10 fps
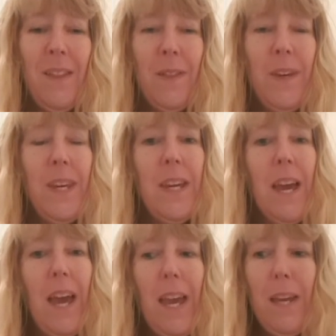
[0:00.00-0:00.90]
The
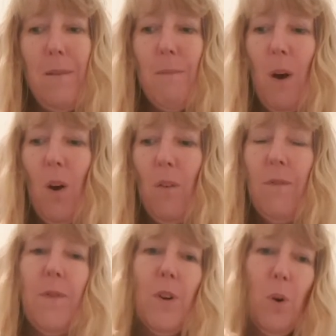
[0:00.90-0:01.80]
aim of
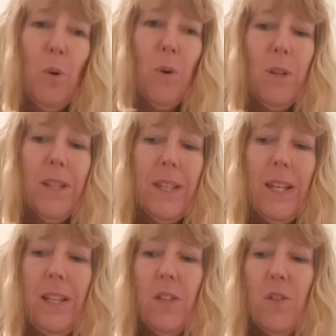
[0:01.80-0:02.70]
the course
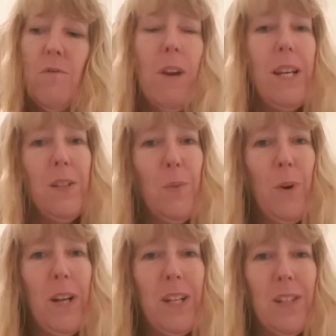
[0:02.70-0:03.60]
is to raise
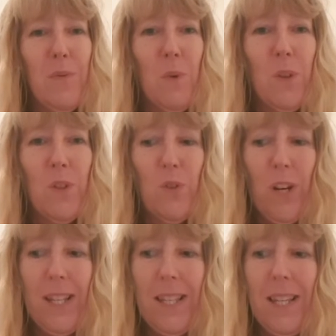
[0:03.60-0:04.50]
awareness of what
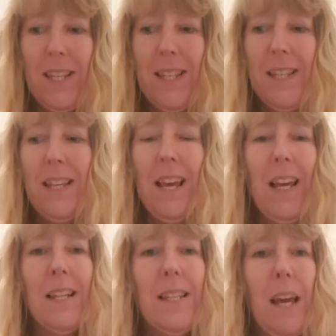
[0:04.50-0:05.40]
stress is
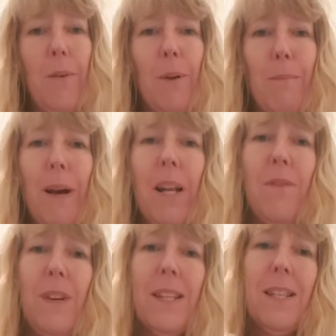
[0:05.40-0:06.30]
and how it
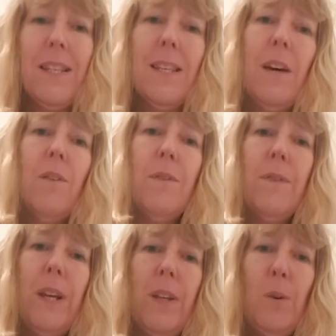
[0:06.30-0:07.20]
manifests itself
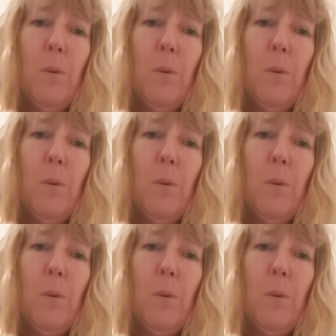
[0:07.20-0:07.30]
in your